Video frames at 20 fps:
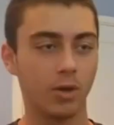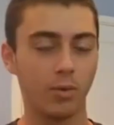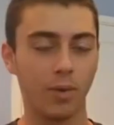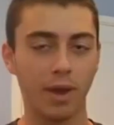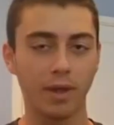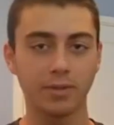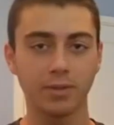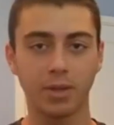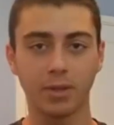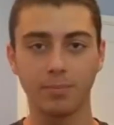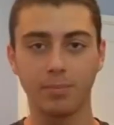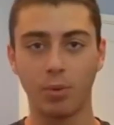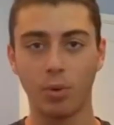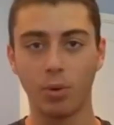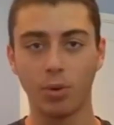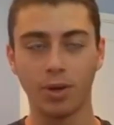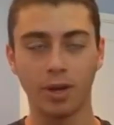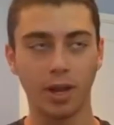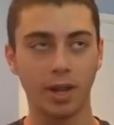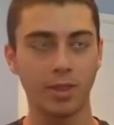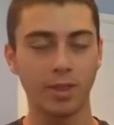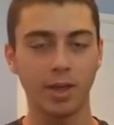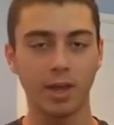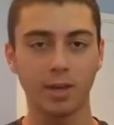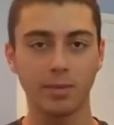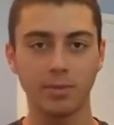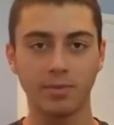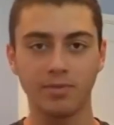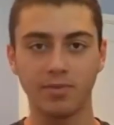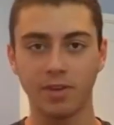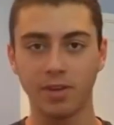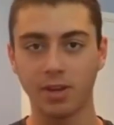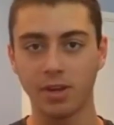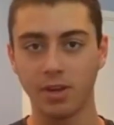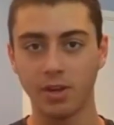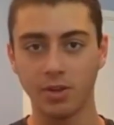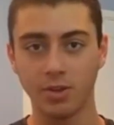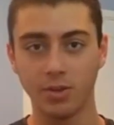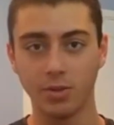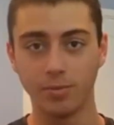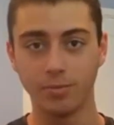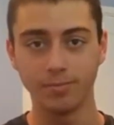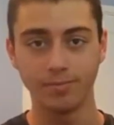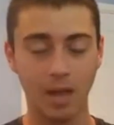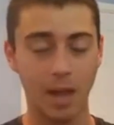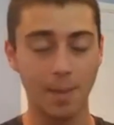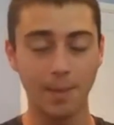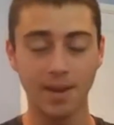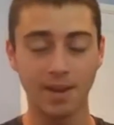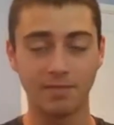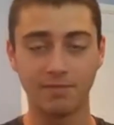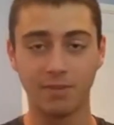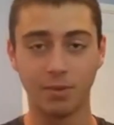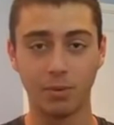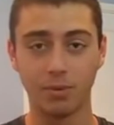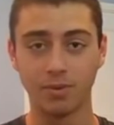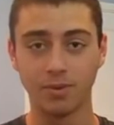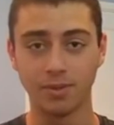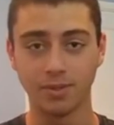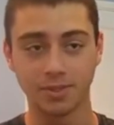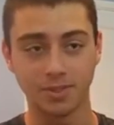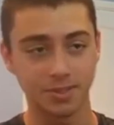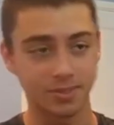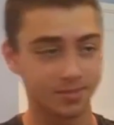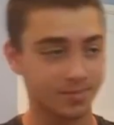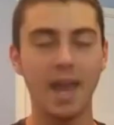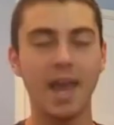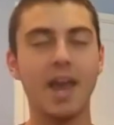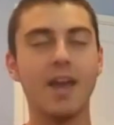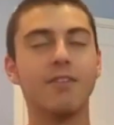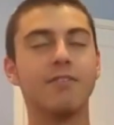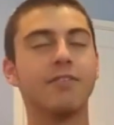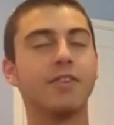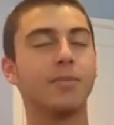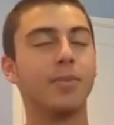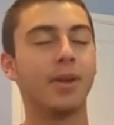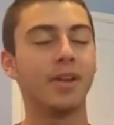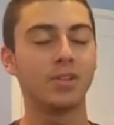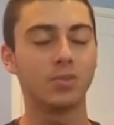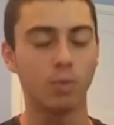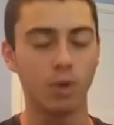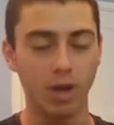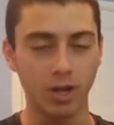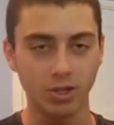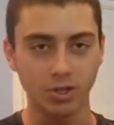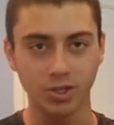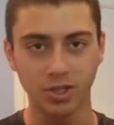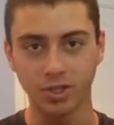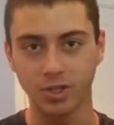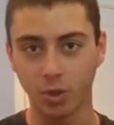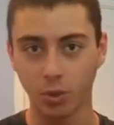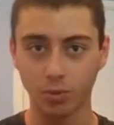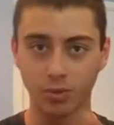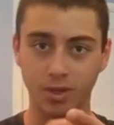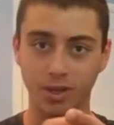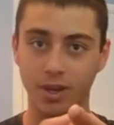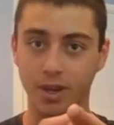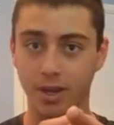A rant on porn, and I thought it'd be funny to do. I'm gonna have fun with this. Everybody's watched it, don't